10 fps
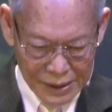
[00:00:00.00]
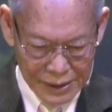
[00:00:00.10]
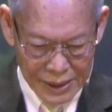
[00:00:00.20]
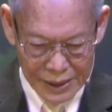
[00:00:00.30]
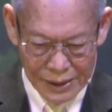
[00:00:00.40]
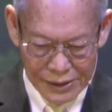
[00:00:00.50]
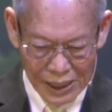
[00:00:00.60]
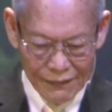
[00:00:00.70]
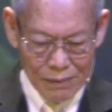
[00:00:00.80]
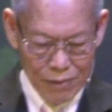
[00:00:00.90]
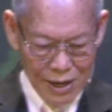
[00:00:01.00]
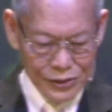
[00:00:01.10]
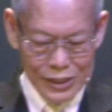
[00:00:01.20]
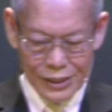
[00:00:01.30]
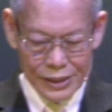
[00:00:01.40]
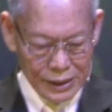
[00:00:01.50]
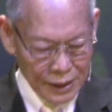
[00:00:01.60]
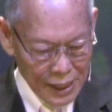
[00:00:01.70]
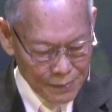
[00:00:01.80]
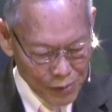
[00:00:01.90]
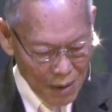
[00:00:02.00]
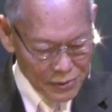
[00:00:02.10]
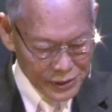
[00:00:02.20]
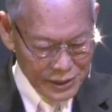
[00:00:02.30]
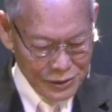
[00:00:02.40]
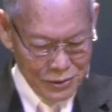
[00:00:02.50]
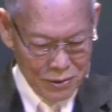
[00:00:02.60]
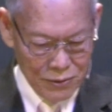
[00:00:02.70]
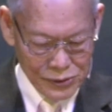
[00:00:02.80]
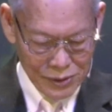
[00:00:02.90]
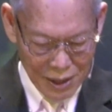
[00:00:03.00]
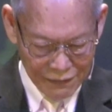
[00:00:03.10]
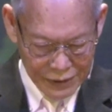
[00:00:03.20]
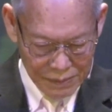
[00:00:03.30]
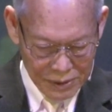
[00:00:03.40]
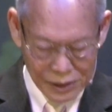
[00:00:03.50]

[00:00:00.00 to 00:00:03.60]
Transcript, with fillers: the seven blessings that God promises to those who love him